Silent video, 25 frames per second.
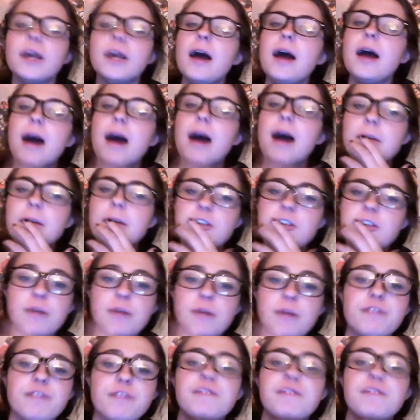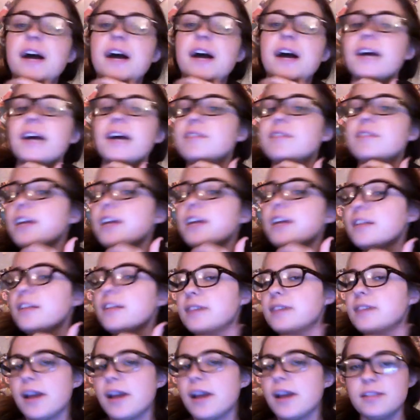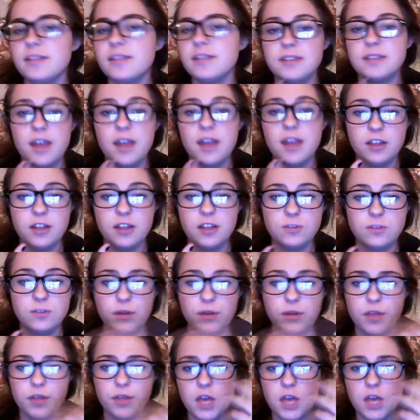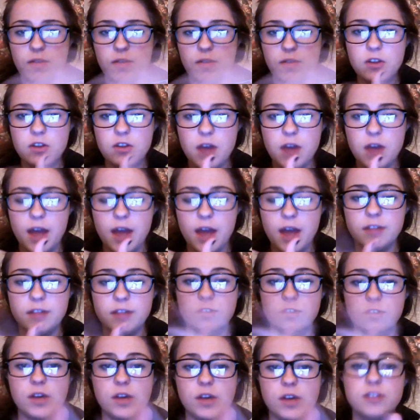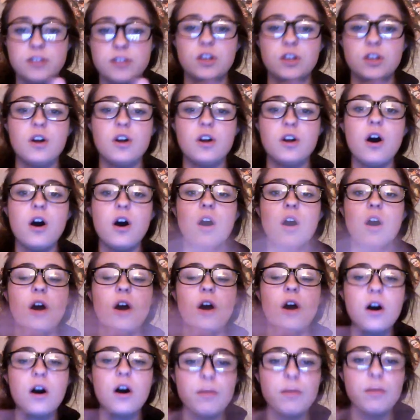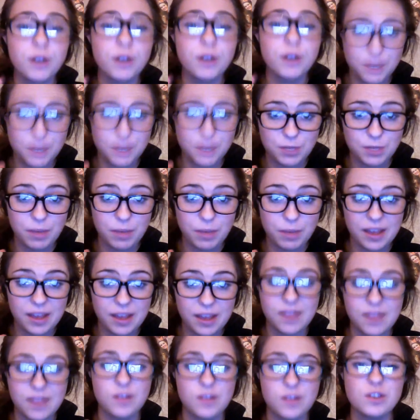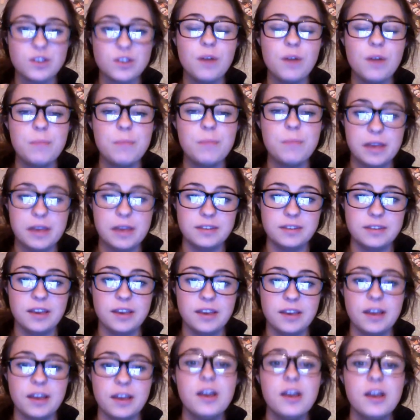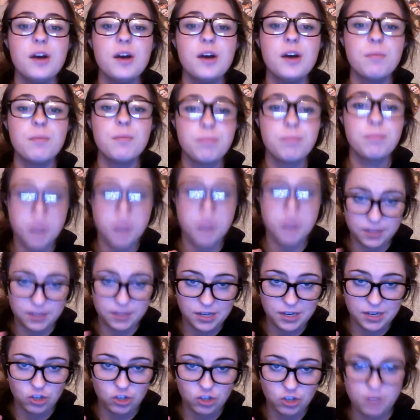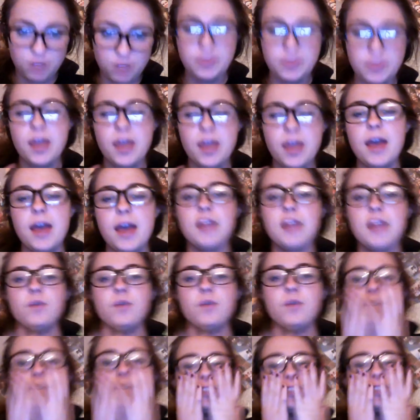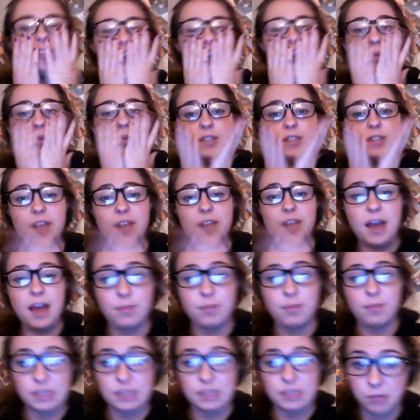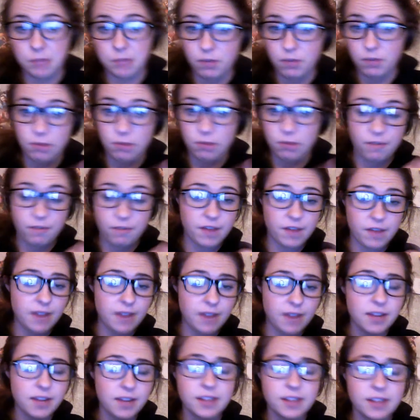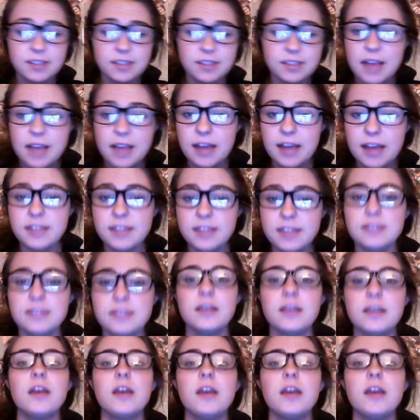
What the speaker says: I'm going to give you about 5 to 8 seconds to answer it. Think of it in your head so you guys can all participate in this amazing presentation. Anyways, so what's going to happen is I'm going to give you about 5 to 8 seconds.